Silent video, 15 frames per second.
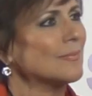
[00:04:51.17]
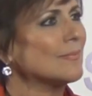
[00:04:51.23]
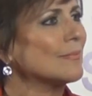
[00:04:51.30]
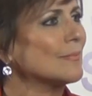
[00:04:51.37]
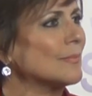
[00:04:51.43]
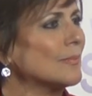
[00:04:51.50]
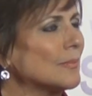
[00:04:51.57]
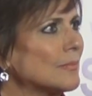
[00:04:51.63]

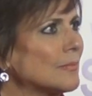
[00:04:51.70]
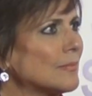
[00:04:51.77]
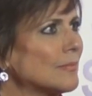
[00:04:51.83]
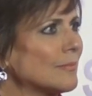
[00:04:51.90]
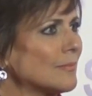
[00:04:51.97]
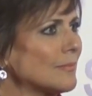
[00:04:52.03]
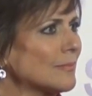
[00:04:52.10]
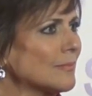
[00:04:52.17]

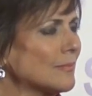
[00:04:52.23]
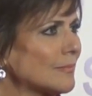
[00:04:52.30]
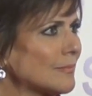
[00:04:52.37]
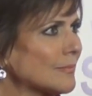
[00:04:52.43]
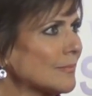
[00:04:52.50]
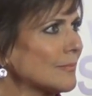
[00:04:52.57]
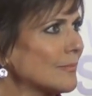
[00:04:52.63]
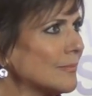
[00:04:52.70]

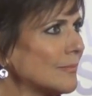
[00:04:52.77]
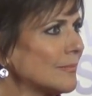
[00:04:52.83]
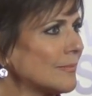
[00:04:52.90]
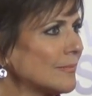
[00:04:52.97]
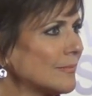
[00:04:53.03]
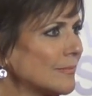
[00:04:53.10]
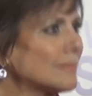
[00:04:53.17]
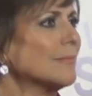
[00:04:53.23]

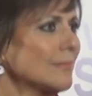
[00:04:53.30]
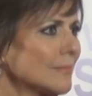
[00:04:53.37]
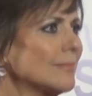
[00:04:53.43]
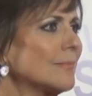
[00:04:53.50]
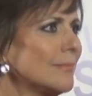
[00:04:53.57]
[no speech]